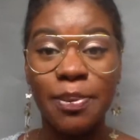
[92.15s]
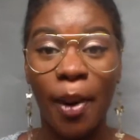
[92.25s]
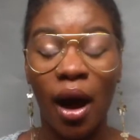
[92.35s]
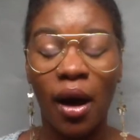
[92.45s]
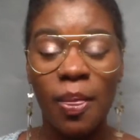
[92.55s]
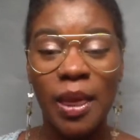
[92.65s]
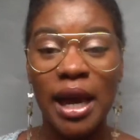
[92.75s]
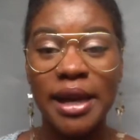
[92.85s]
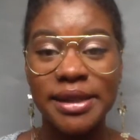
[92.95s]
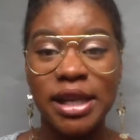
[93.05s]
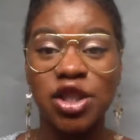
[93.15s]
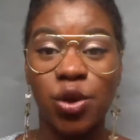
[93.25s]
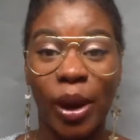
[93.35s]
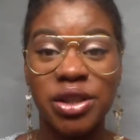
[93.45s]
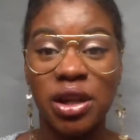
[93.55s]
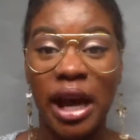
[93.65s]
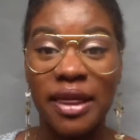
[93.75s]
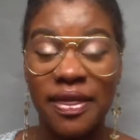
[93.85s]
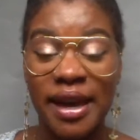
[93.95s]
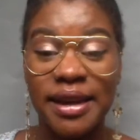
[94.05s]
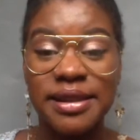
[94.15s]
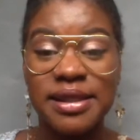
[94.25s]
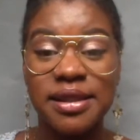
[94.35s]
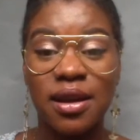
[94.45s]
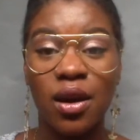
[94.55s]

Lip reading: but in a situation like this,